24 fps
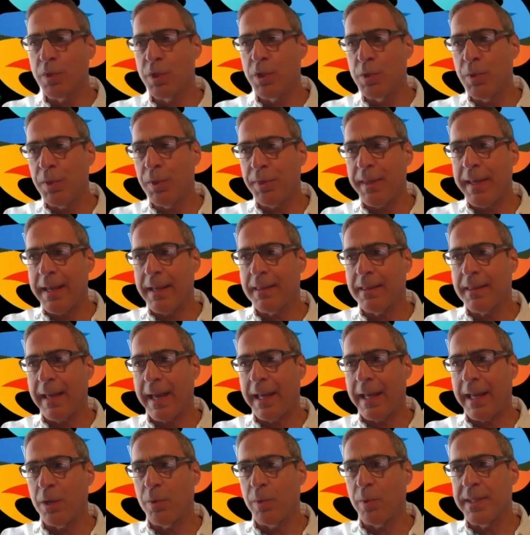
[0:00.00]
you think
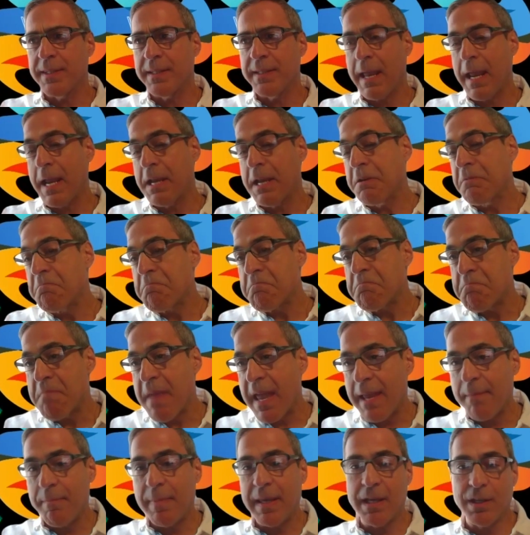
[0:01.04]
that it would take
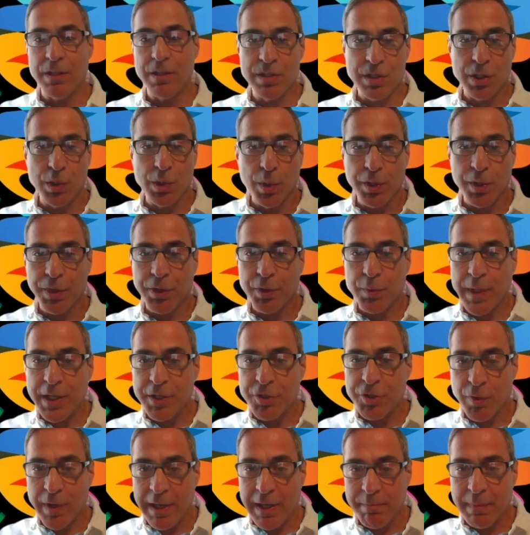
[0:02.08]
maybe 2 or 3
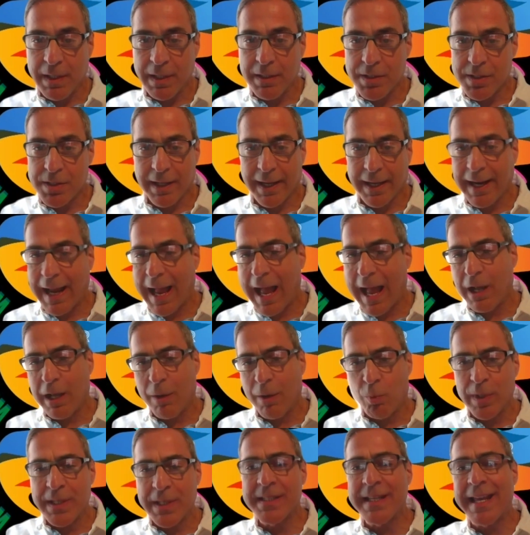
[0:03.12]
treatments? Like how?
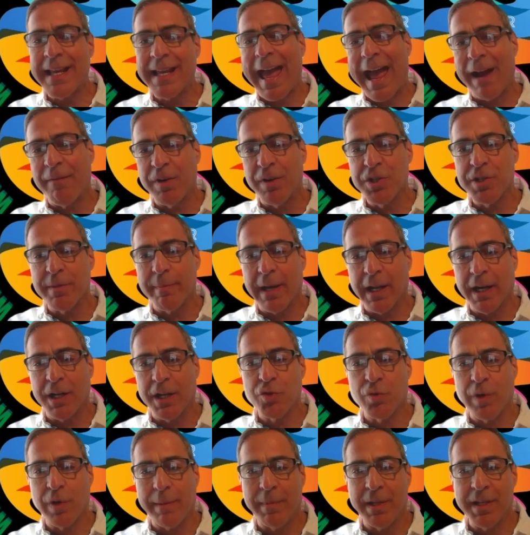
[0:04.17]
What's the average amount of
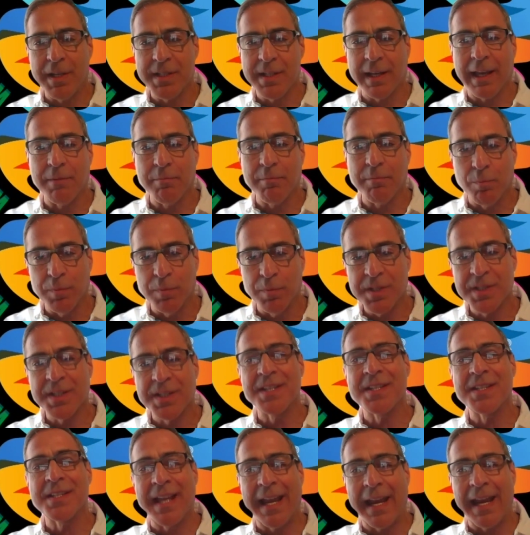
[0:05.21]
treatments to get
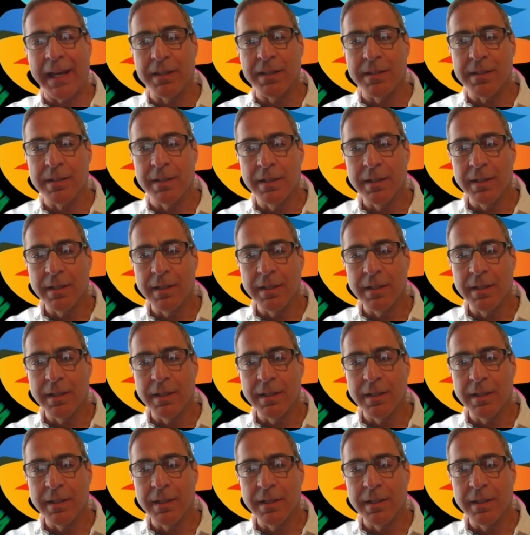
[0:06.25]
sustained